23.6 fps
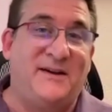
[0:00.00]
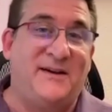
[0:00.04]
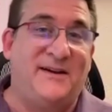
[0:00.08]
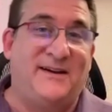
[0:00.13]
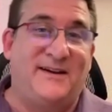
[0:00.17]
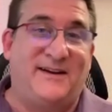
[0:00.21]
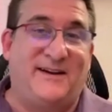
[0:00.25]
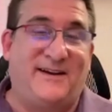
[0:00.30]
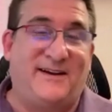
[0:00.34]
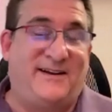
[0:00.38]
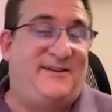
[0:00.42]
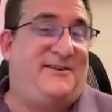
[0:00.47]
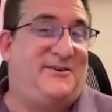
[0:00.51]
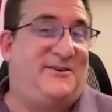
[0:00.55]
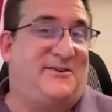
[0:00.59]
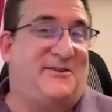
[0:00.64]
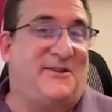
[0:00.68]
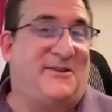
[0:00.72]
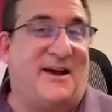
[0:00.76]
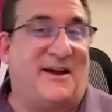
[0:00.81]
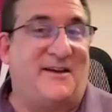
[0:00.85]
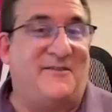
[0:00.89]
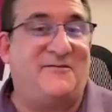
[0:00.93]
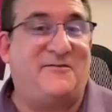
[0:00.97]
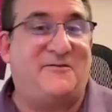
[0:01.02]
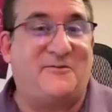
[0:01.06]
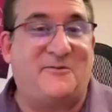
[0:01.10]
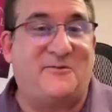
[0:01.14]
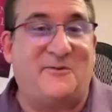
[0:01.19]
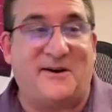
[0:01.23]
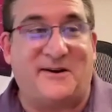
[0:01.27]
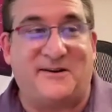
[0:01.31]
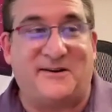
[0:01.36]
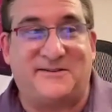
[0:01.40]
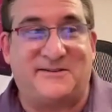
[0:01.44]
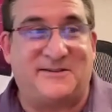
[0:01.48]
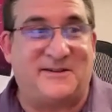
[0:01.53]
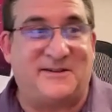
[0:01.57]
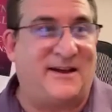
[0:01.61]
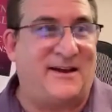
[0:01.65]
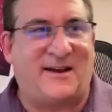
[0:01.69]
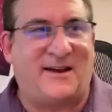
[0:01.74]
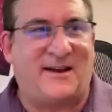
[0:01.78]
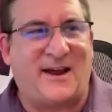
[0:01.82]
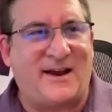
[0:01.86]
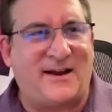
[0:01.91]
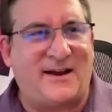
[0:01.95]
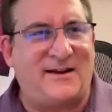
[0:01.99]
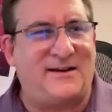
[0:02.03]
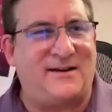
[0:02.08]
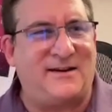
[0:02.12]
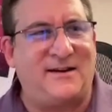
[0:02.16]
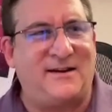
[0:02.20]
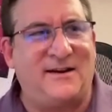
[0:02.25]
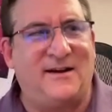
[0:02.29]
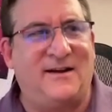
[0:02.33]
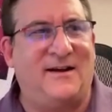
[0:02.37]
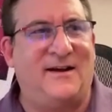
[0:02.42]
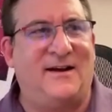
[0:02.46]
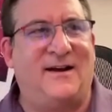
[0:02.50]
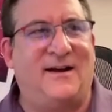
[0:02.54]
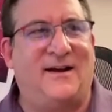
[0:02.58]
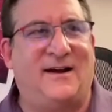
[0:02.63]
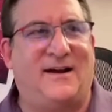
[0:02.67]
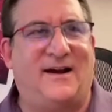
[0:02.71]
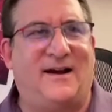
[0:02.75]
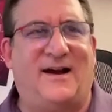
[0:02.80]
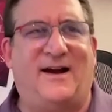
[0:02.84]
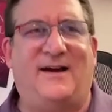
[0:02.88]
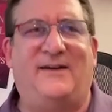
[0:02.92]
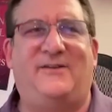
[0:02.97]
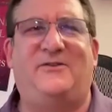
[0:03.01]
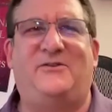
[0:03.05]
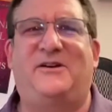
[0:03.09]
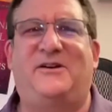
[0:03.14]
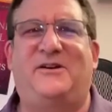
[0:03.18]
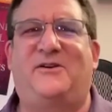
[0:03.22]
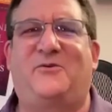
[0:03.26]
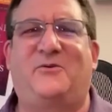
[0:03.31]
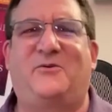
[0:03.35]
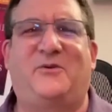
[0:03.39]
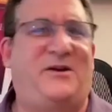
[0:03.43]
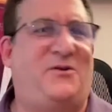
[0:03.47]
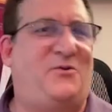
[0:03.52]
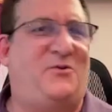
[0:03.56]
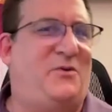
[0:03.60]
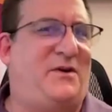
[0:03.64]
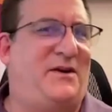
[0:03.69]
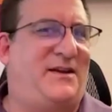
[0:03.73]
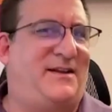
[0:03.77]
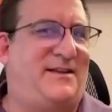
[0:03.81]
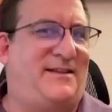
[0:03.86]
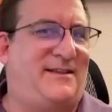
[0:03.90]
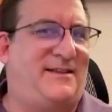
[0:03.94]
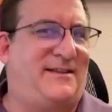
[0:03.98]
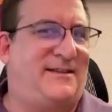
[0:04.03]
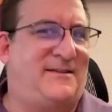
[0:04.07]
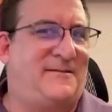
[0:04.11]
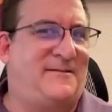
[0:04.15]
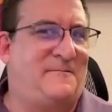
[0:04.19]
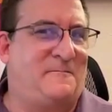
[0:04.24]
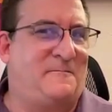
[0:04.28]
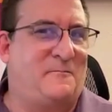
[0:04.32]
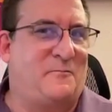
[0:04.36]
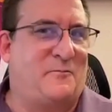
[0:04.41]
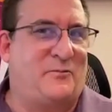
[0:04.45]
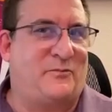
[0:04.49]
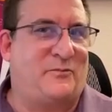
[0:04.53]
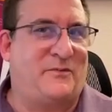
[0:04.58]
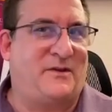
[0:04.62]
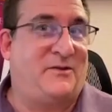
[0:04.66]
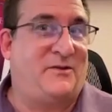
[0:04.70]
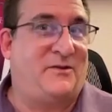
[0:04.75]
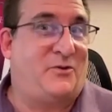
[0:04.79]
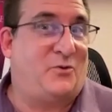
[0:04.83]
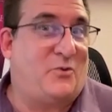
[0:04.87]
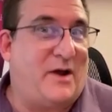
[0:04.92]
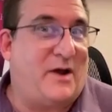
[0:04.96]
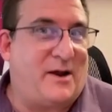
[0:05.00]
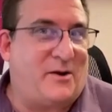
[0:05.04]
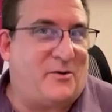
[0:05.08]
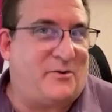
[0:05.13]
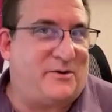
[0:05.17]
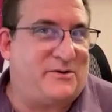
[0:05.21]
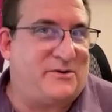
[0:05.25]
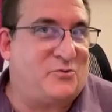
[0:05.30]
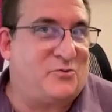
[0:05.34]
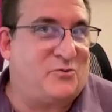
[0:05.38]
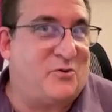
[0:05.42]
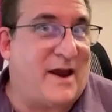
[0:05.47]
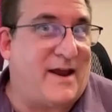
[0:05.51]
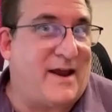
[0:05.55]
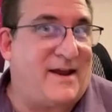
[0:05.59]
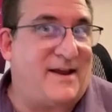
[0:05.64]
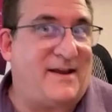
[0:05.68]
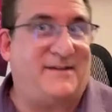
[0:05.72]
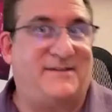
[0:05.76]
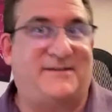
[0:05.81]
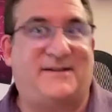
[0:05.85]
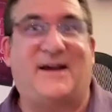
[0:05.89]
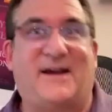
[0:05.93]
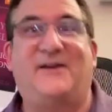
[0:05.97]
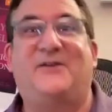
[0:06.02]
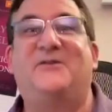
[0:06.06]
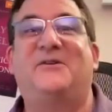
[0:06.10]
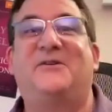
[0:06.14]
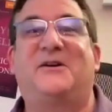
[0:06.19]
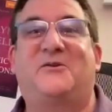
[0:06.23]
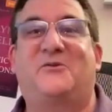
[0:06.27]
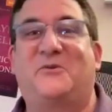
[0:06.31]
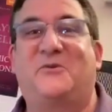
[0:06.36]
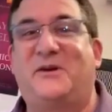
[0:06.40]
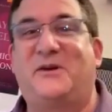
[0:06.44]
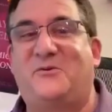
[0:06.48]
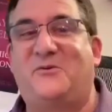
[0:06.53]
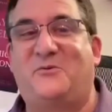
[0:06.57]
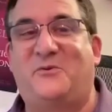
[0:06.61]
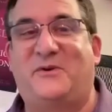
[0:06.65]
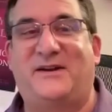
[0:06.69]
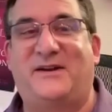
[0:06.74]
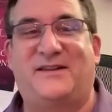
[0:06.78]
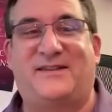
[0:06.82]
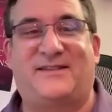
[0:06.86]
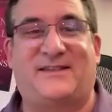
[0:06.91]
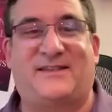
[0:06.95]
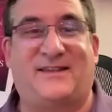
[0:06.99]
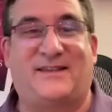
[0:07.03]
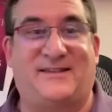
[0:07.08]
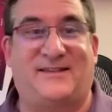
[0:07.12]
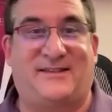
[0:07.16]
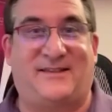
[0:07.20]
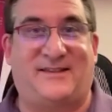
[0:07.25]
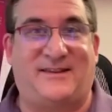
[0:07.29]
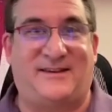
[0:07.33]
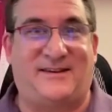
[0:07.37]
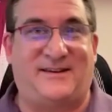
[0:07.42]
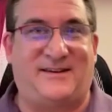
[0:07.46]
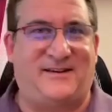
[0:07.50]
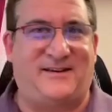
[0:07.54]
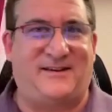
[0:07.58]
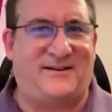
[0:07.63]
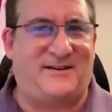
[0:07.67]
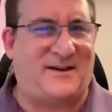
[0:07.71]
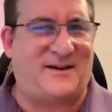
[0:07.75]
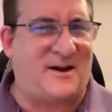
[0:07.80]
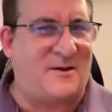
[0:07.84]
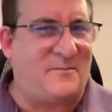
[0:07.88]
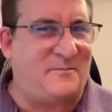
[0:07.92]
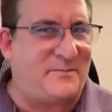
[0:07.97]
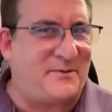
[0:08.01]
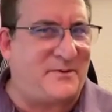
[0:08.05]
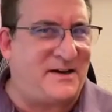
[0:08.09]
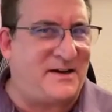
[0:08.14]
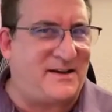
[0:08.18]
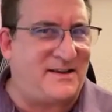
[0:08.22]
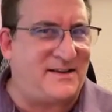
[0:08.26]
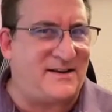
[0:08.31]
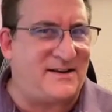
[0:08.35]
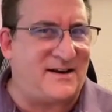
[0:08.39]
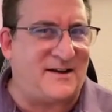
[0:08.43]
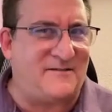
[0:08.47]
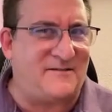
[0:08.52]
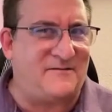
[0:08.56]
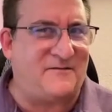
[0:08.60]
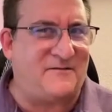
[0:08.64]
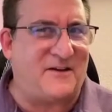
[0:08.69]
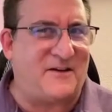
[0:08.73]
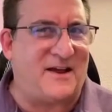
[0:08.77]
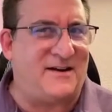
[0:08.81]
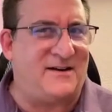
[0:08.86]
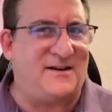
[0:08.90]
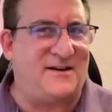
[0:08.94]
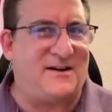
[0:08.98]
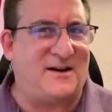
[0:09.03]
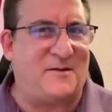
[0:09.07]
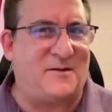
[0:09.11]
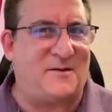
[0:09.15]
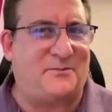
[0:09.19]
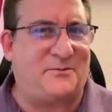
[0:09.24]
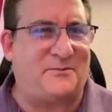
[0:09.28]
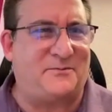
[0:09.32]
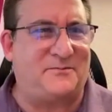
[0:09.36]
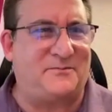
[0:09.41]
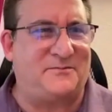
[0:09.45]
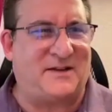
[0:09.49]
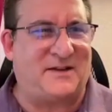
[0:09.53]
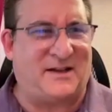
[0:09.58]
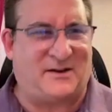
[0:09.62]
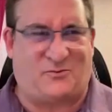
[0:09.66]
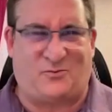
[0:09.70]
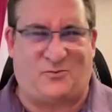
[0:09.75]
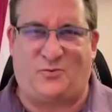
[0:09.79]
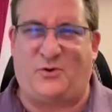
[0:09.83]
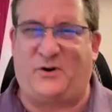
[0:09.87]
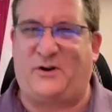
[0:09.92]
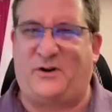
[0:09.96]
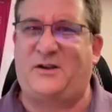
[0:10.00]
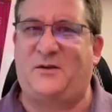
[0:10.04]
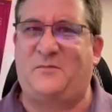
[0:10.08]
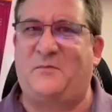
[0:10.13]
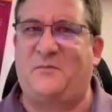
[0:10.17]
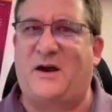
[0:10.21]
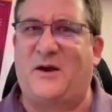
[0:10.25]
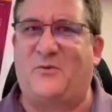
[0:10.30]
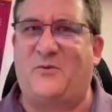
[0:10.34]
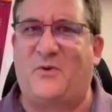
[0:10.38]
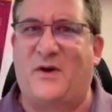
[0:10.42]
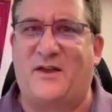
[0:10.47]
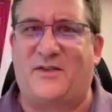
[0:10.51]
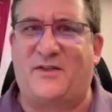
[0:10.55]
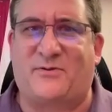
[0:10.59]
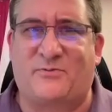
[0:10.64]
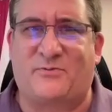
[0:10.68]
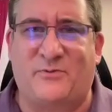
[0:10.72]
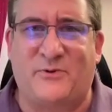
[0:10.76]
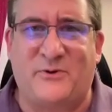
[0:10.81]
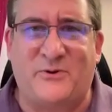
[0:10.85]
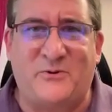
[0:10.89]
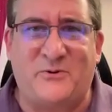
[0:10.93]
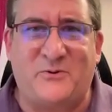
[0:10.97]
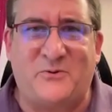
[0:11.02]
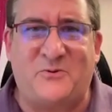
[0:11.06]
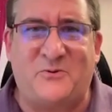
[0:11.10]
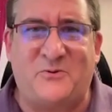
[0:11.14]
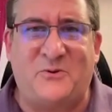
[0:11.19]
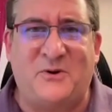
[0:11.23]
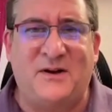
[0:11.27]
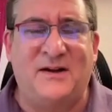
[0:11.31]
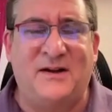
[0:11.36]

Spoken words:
Absolutely. In your life, where it's like, hey, I don't agree with the way I was raised. I don't agree with the company that I've ended up like working my way through.